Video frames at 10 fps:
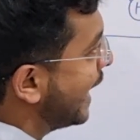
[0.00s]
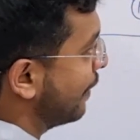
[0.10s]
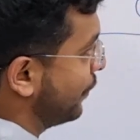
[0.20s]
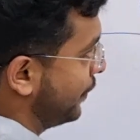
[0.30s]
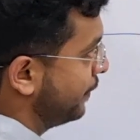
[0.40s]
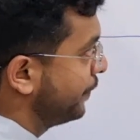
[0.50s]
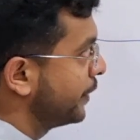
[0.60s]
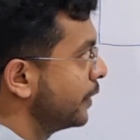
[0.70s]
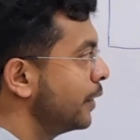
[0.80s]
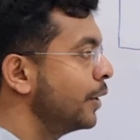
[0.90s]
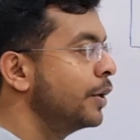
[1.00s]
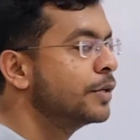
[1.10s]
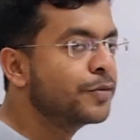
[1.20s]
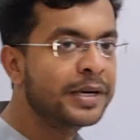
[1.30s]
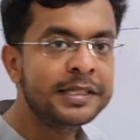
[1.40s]
F.
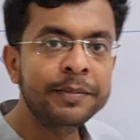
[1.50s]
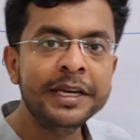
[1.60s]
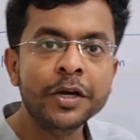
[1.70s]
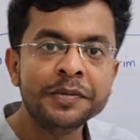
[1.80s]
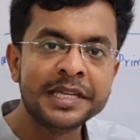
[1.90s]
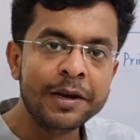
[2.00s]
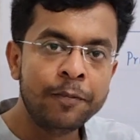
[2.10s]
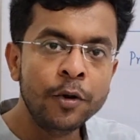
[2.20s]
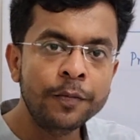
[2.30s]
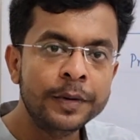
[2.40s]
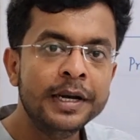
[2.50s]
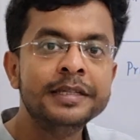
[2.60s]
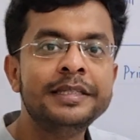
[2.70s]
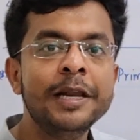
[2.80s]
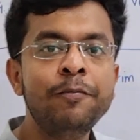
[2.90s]
So what is the meaning of self loop?
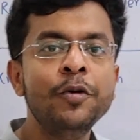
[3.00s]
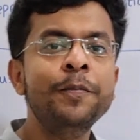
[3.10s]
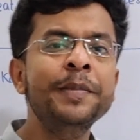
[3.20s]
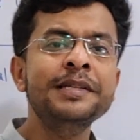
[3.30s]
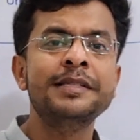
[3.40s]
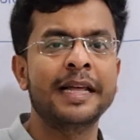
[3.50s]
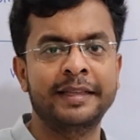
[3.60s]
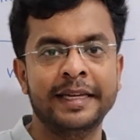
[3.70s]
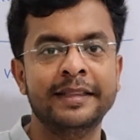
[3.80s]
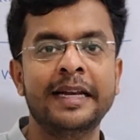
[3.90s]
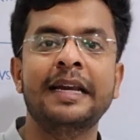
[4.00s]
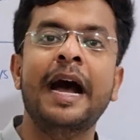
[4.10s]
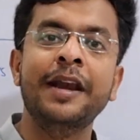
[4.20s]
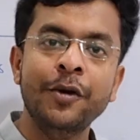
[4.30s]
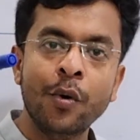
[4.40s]
Self loop means nothing, that
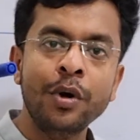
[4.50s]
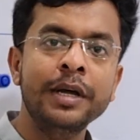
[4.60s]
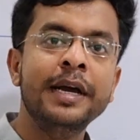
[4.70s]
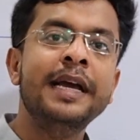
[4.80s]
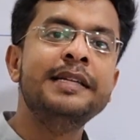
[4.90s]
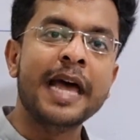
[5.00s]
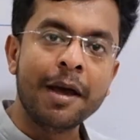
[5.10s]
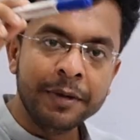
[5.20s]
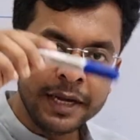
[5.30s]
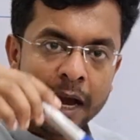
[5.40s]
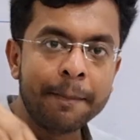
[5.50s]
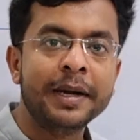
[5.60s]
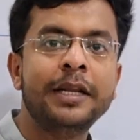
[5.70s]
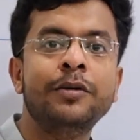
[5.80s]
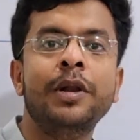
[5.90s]
a node is having a
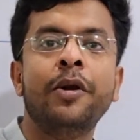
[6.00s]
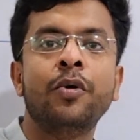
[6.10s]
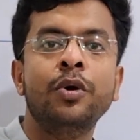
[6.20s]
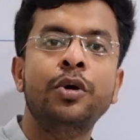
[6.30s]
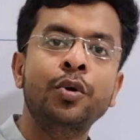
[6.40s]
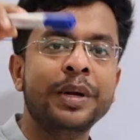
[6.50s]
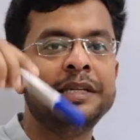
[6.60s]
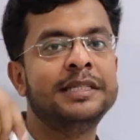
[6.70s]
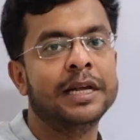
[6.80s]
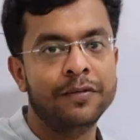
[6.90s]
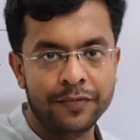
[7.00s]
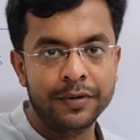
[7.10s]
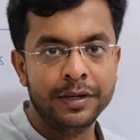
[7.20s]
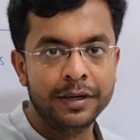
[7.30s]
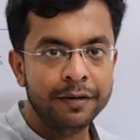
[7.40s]
particular road to itself,
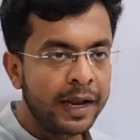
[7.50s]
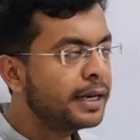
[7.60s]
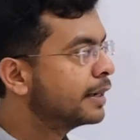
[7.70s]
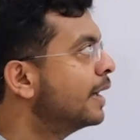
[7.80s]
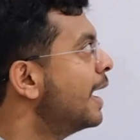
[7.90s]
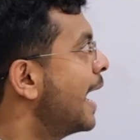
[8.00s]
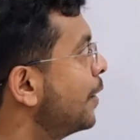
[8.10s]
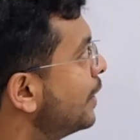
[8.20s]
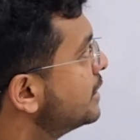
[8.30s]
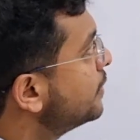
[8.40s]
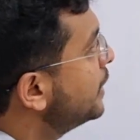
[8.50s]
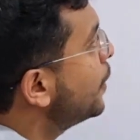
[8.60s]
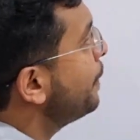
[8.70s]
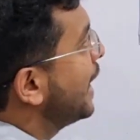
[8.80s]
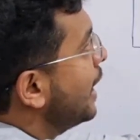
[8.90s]
right? And what is the meaning
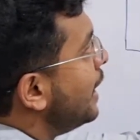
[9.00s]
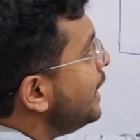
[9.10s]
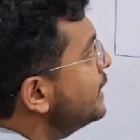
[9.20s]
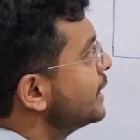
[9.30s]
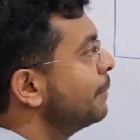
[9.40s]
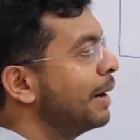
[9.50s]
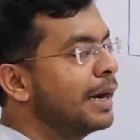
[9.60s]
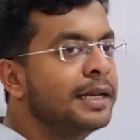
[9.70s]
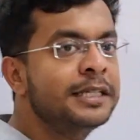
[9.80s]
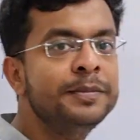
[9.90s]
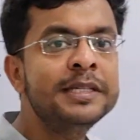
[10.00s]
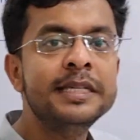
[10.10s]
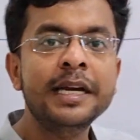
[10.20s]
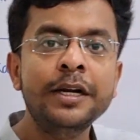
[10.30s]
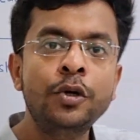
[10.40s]
of parallel edge? Parallel edge means
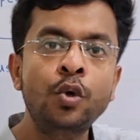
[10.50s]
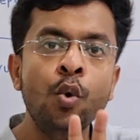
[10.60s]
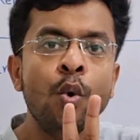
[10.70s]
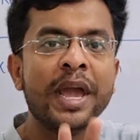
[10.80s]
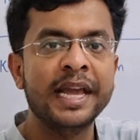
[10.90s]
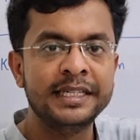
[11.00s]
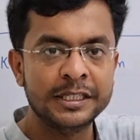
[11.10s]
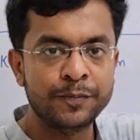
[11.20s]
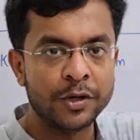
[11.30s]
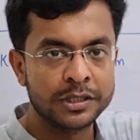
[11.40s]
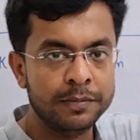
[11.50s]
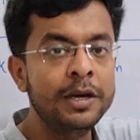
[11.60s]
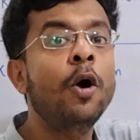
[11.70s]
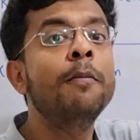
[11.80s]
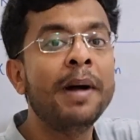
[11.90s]
there are two edges
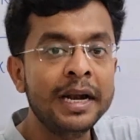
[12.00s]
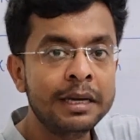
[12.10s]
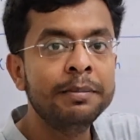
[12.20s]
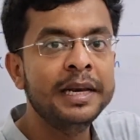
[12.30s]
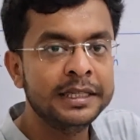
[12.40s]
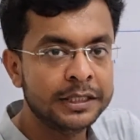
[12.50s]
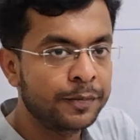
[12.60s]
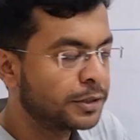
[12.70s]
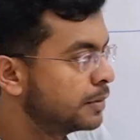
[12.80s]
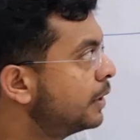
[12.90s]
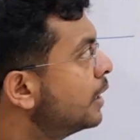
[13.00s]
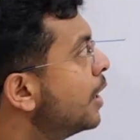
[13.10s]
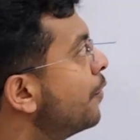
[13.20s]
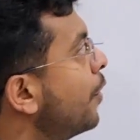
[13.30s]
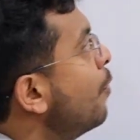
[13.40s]
possible or multiple edges possible
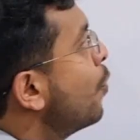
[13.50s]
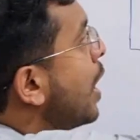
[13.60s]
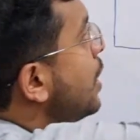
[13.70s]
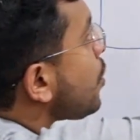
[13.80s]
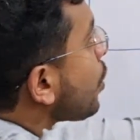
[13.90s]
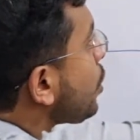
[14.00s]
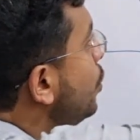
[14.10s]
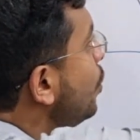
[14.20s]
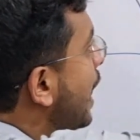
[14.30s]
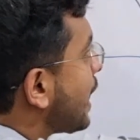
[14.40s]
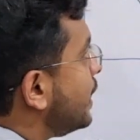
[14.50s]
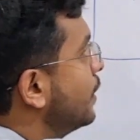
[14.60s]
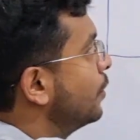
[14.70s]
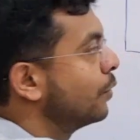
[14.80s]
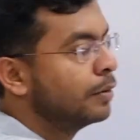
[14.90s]
from one node to another
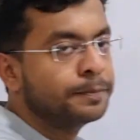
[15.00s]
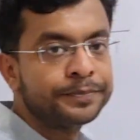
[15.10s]
node.